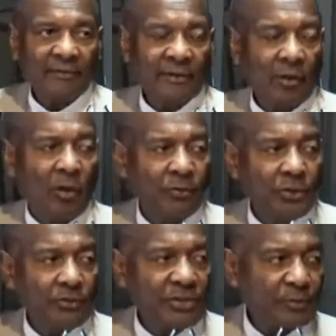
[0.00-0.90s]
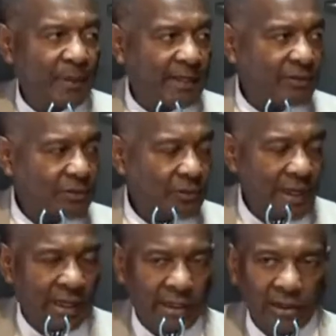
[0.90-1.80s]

in all due respect to our